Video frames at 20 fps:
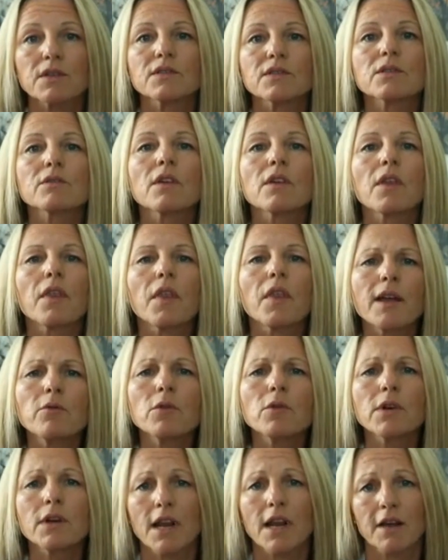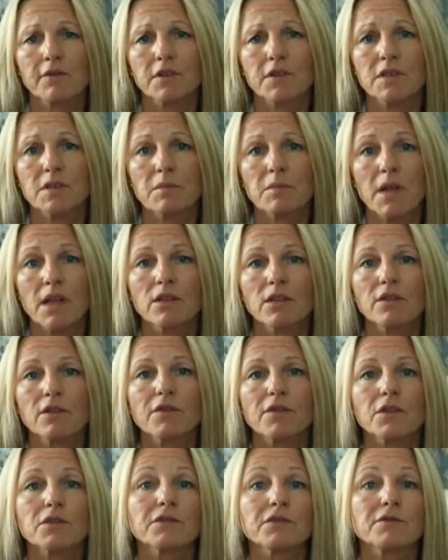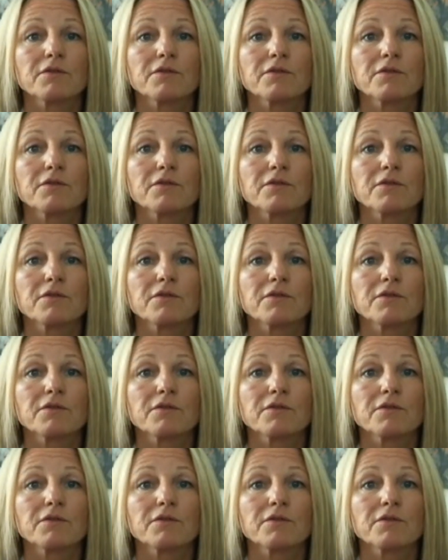so that they wouldn't have to spend the first